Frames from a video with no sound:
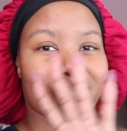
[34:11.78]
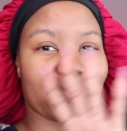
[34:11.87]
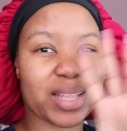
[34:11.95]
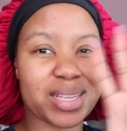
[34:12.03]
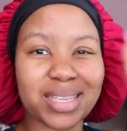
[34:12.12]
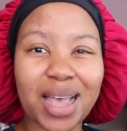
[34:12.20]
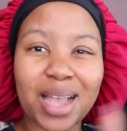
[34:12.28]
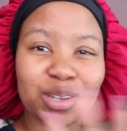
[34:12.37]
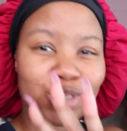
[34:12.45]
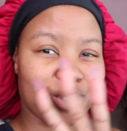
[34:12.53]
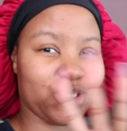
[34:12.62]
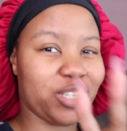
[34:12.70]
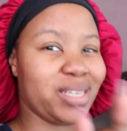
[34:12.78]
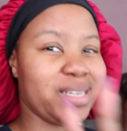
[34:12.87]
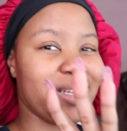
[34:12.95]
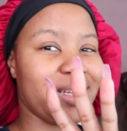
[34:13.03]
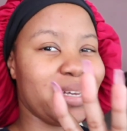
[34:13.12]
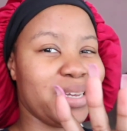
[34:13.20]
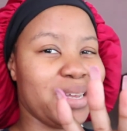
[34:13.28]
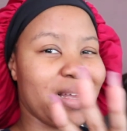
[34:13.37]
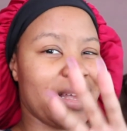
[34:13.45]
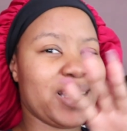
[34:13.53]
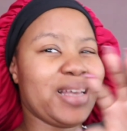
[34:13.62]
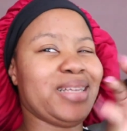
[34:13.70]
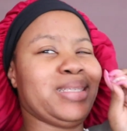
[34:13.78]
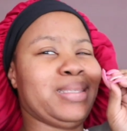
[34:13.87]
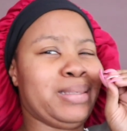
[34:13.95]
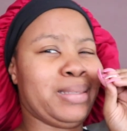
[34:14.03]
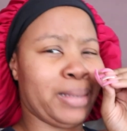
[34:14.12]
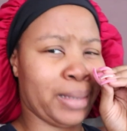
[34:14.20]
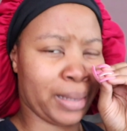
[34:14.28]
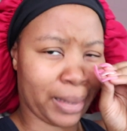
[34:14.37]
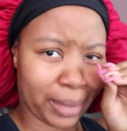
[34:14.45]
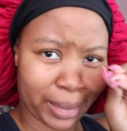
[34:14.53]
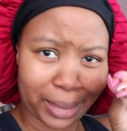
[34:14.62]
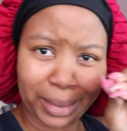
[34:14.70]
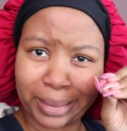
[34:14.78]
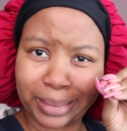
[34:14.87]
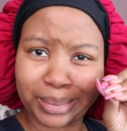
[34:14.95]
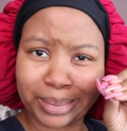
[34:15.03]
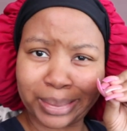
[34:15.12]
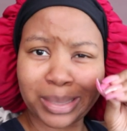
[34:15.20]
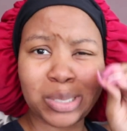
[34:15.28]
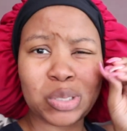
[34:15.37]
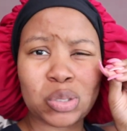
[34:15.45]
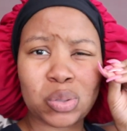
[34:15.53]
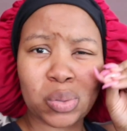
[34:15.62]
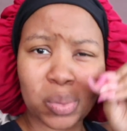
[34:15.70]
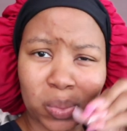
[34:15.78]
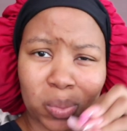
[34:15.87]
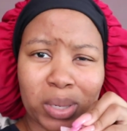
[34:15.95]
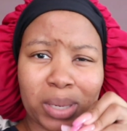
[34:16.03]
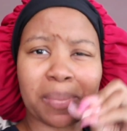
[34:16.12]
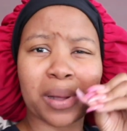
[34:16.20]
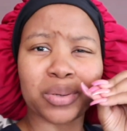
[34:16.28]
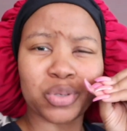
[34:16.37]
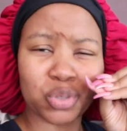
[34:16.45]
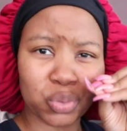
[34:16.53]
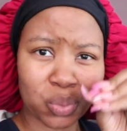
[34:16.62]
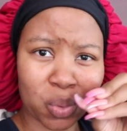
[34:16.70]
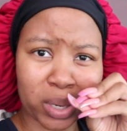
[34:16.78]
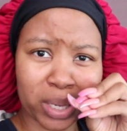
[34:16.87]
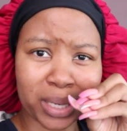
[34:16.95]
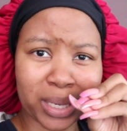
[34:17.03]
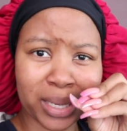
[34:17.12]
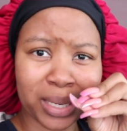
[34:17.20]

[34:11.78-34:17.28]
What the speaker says: this country is getting in, slowly but surely,